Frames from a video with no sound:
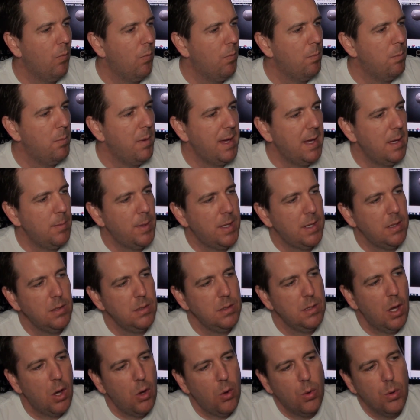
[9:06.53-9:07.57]
maybe
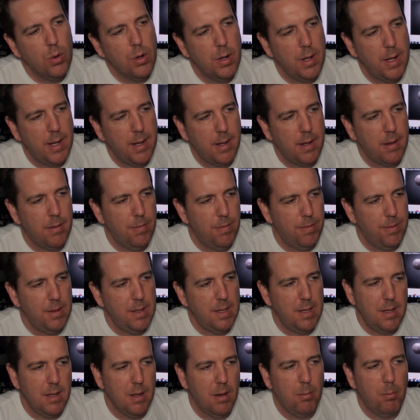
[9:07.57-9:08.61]
lowering
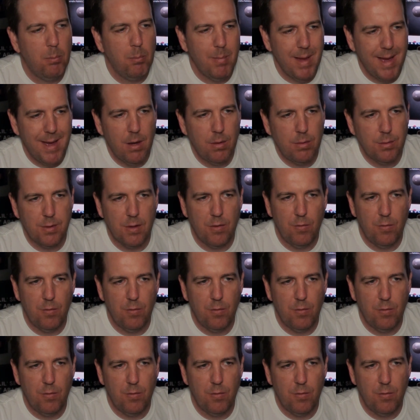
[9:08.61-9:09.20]
the amount